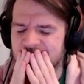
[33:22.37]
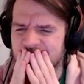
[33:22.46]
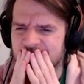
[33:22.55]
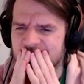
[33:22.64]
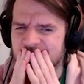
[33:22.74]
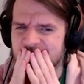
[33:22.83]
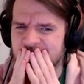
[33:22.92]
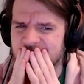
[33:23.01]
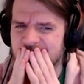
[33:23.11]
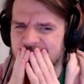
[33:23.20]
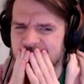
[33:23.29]

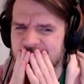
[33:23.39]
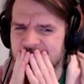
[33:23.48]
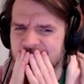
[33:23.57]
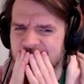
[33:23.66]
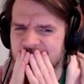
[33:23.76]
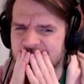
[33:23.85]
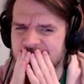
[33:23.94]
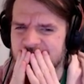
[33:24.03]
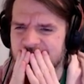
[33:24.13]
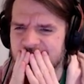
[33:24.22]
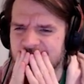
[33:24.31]

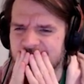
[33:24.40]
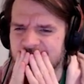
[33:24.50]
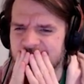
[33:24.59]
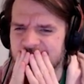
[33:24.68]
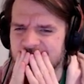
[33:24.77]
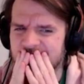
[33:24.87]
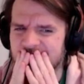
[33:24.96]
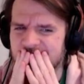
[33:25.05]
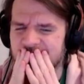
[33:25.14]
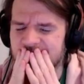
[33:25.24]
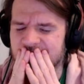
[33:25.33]

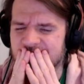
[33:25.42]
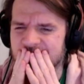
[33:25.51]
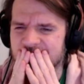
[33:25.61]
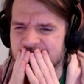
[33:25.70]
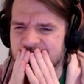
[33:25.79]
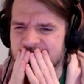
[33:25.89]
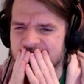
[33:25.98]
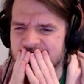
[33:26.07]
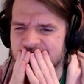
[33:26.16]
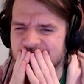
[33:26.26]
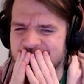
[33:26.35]

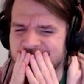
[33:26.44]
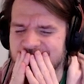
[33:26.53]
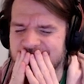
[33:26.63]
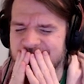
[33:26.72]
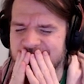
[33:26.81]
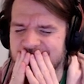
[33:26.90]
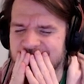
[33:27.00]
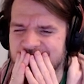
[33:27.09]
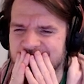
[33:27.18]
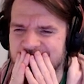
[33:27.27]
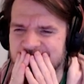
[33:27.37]

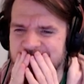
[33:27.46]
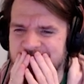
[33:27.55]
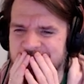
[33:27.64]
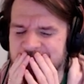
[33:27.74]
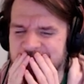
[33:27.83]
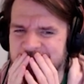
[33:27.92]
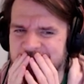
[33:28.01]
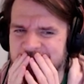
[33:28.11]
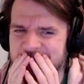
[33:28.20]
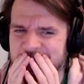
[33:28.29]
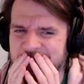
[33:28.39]

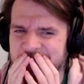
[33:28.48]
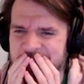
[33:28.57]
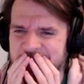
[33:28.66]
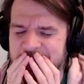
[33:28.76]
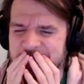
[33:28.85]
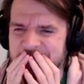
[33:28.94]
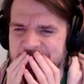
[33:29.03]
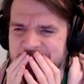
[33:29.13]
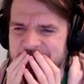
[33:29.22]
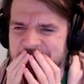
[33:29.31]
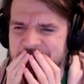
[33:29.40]

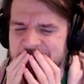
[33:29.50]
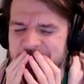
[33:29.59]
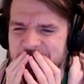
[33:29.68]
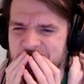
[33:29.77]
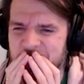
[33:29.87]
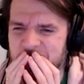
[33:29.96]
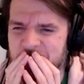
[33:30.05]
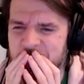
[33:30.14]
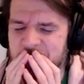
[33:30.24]
(silent)